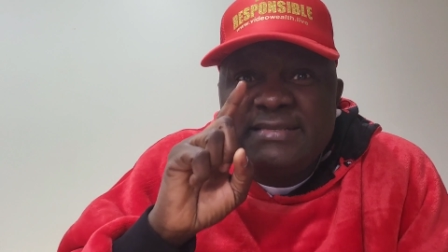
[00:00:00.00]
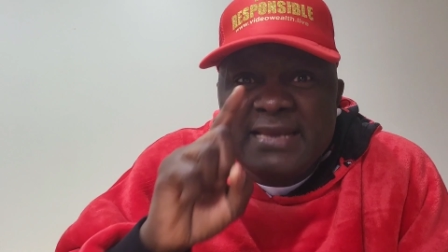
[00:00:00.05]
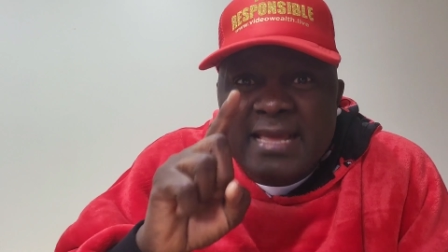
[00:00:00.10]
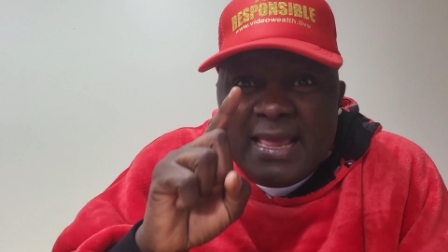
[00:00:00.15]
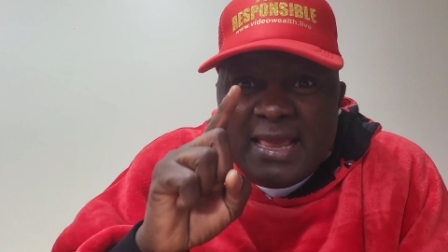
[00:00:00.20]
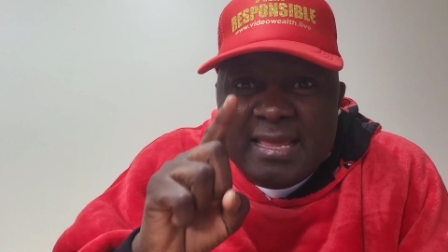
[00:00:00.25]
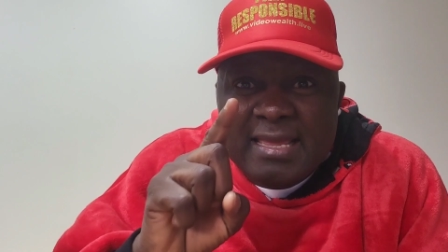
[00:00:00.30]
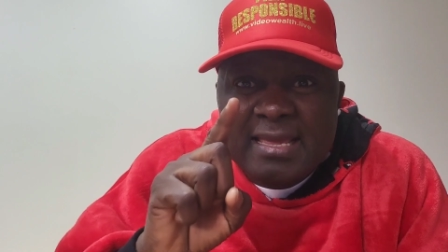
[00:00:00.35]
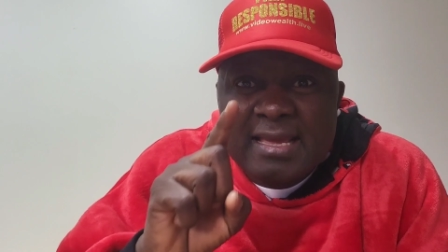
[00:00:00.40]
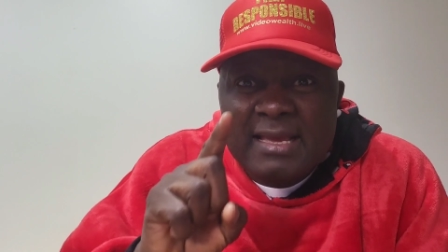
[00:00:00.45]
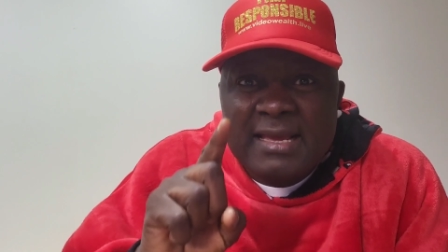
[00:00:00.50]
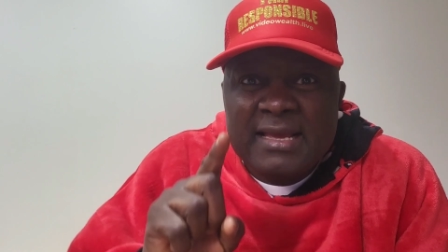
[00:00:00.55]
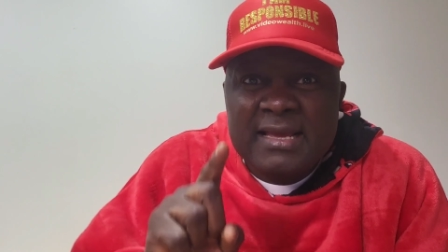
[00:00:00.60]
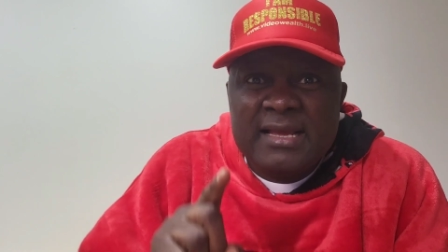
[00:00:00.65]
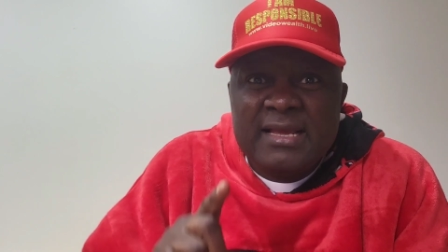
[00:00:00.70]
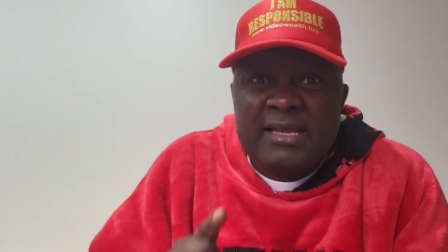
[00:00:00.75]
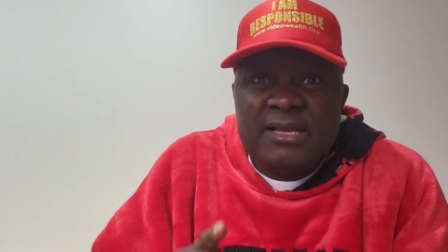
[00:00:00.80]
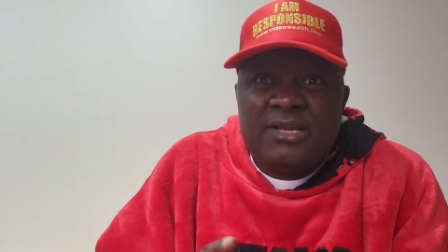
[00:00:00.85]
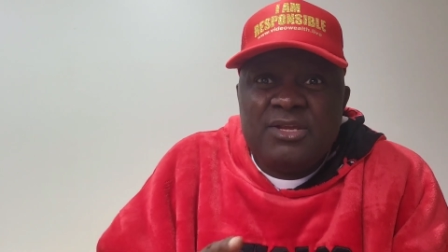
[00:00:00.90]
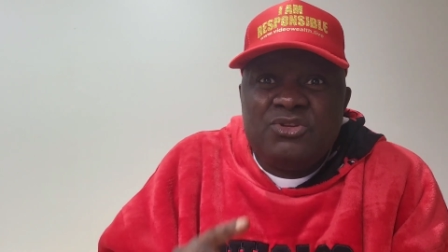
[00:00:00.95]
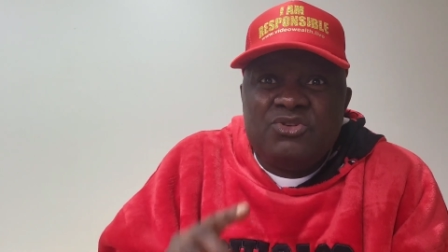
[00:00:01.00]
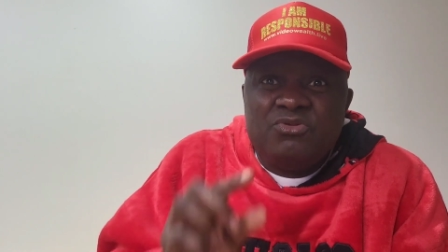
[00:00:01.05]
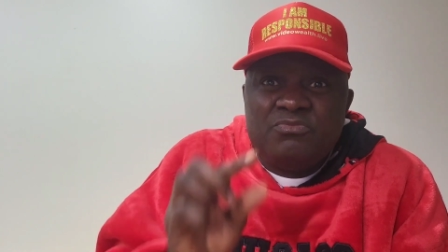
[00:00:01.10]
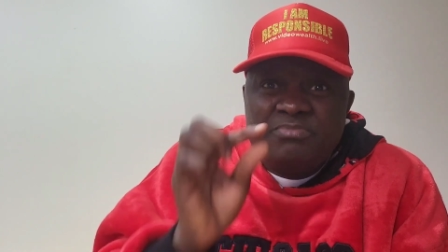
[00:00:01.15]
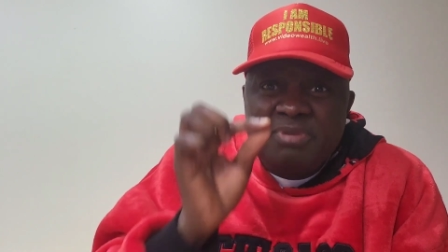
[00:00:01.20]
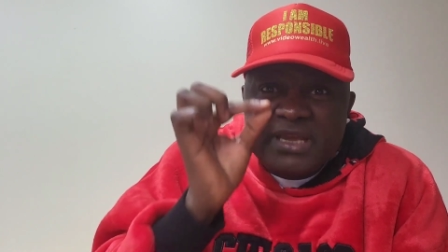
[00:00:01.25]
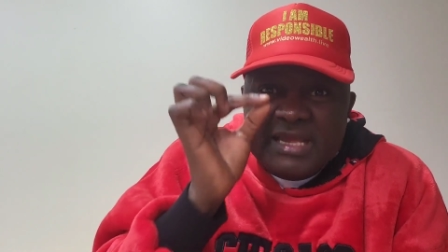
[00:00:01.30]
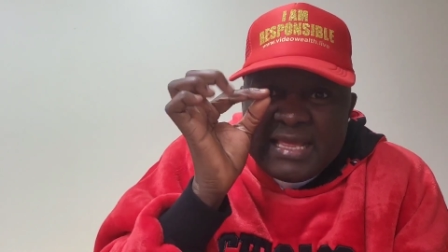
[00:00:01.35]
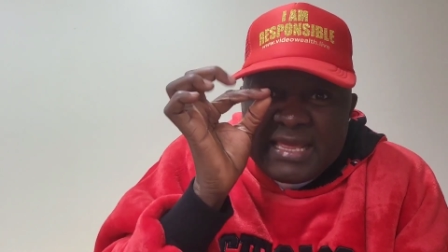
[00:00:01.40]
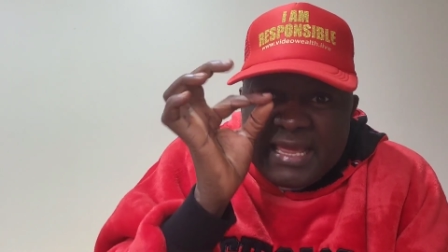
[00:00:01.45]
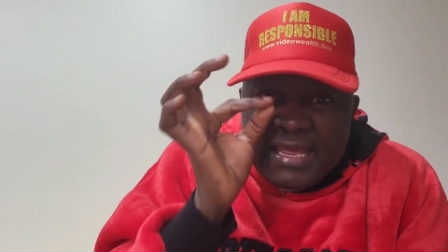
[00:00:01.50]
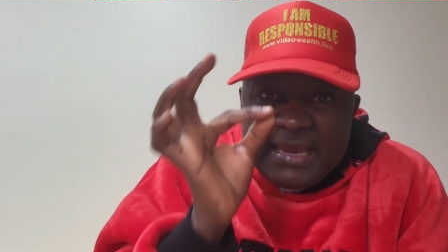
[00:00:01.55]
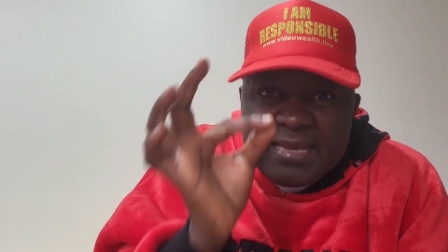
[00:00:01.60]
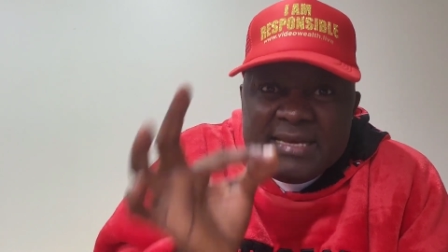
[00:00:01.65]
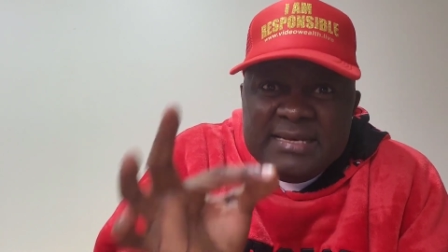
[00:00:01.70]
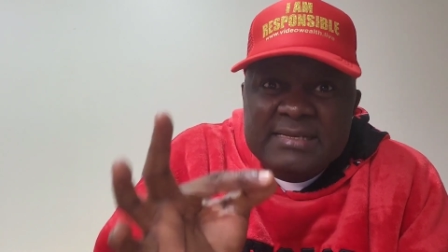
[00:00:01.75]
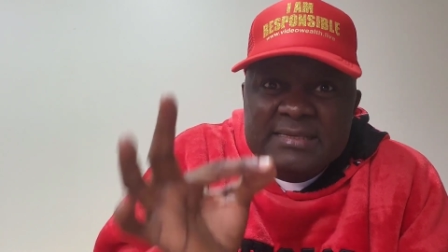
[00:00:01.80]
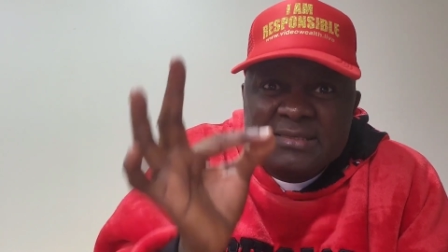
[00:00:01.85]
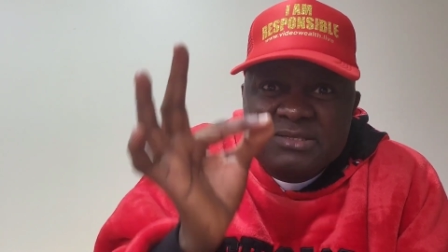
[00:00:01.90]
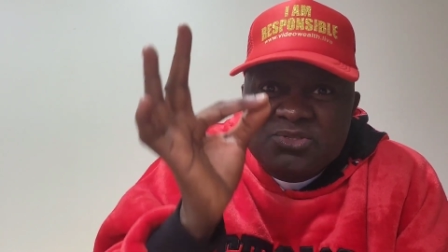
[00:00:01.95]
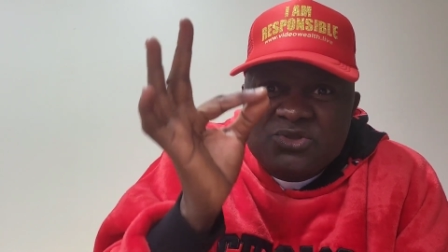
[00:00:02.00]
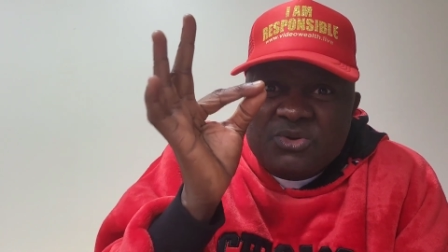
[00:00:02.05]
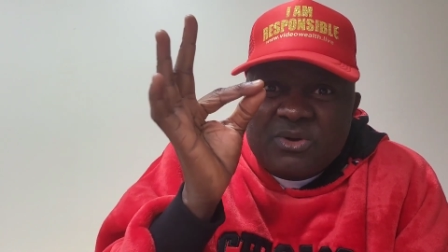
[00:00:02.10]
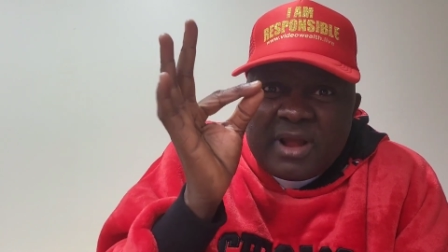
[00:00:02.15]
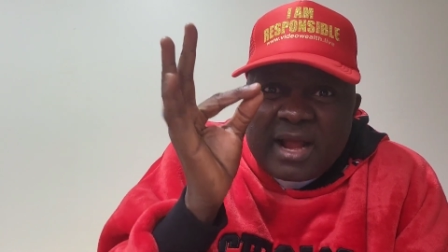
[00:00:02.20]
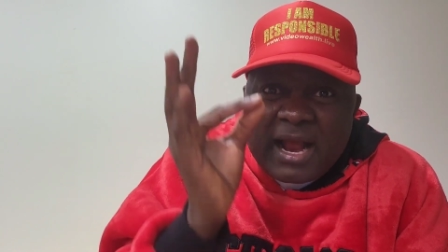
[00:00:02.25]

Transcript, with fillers: day you begin to